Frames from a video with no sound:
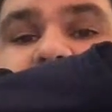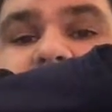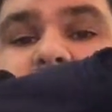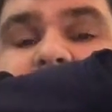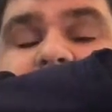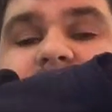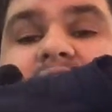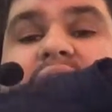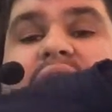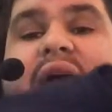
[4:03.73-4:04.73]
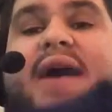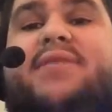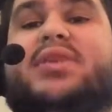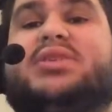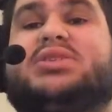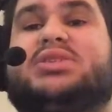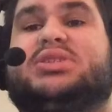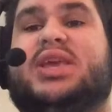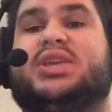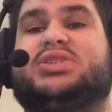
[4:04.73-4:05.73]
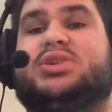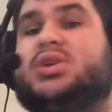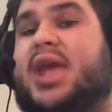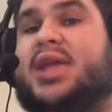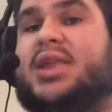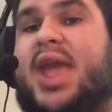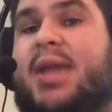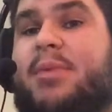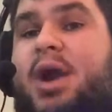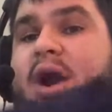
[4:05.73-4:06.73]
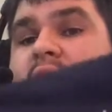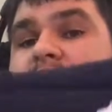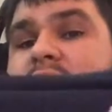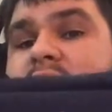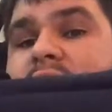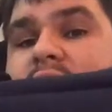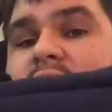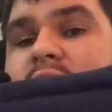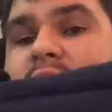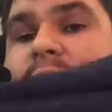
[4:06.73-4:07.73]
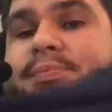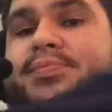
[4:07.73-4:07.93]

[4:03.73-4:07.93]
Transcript: They, did have this T-shirt at Gang Uh,